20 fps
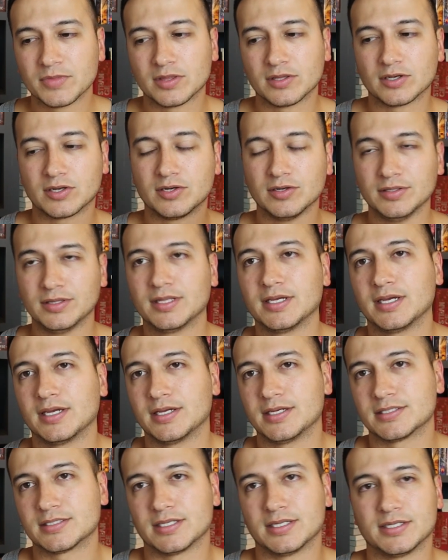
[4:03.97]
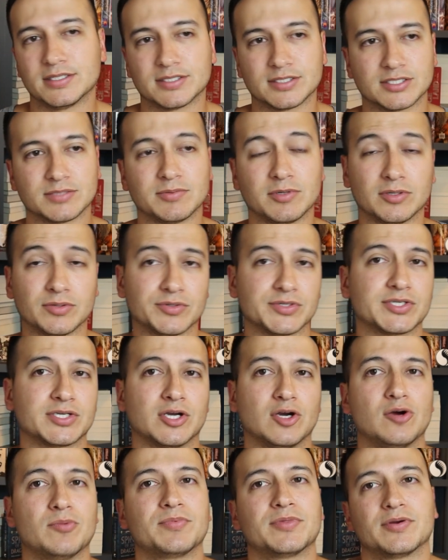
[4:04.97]
The good thing is it is a smaller
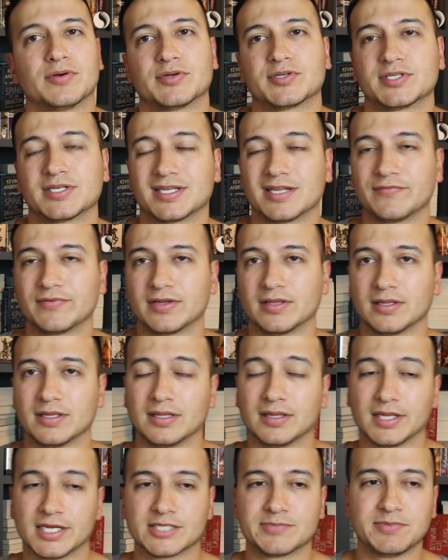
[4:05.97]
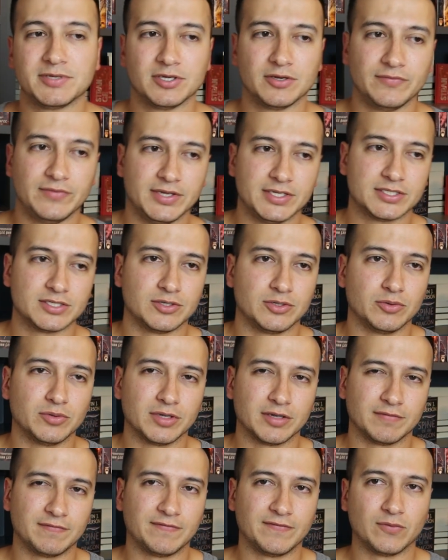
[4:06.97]
scope. There are significantly less POVs, so you
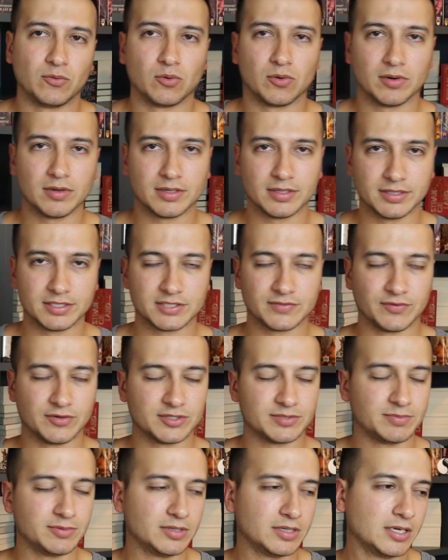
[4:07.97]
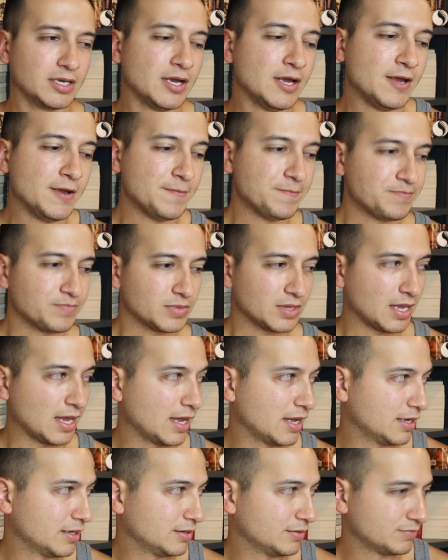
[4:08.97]
only had 4 in this first book,
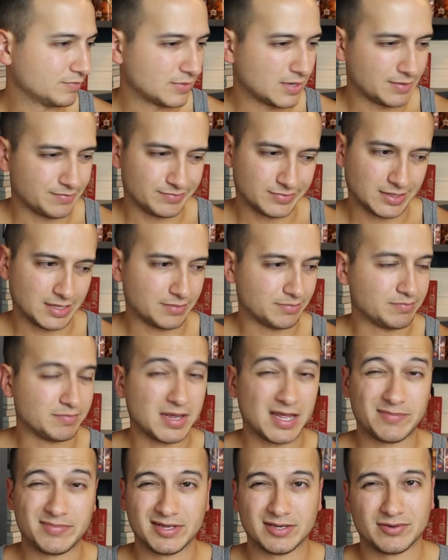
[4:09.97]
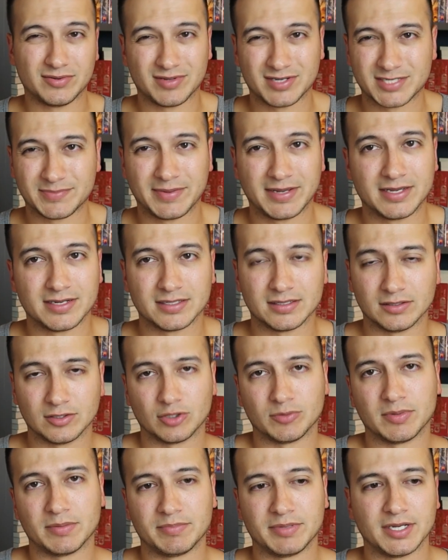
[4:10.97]
and maybe it'll expand a
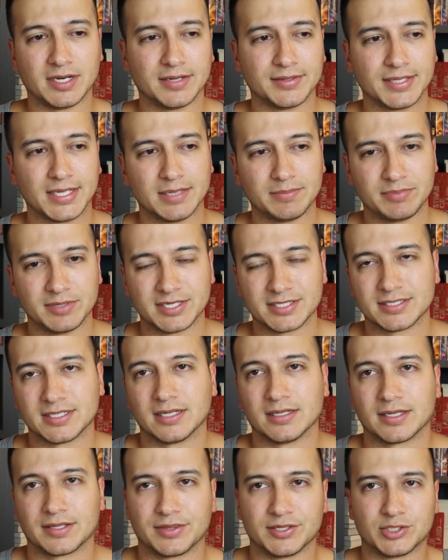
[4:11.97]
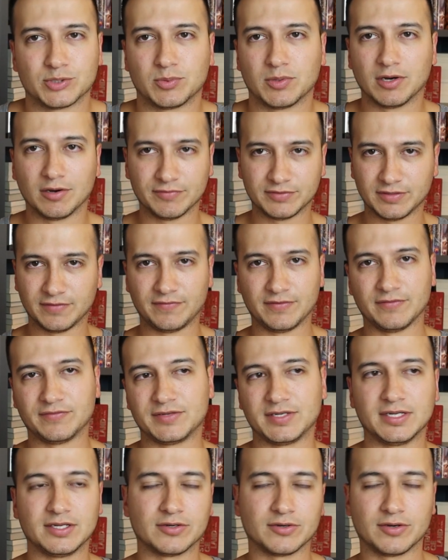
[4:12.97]
little bit beyond that, but it's not like the 12 to
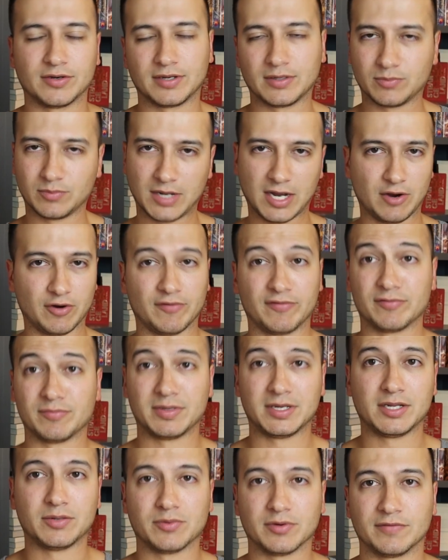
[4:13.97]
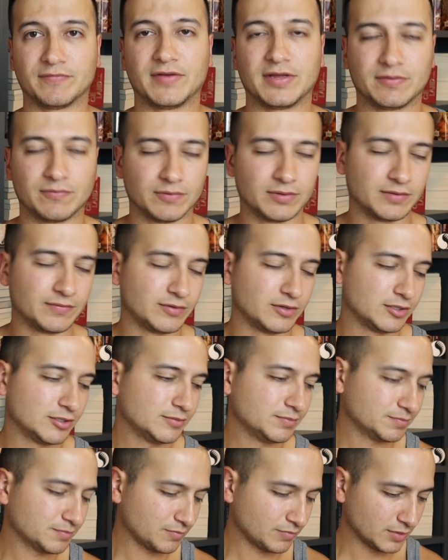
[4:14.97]
15 or however many were in Faithful and the
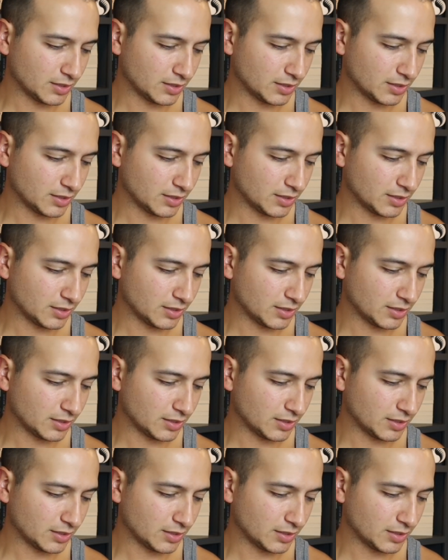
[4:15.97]
Fallen.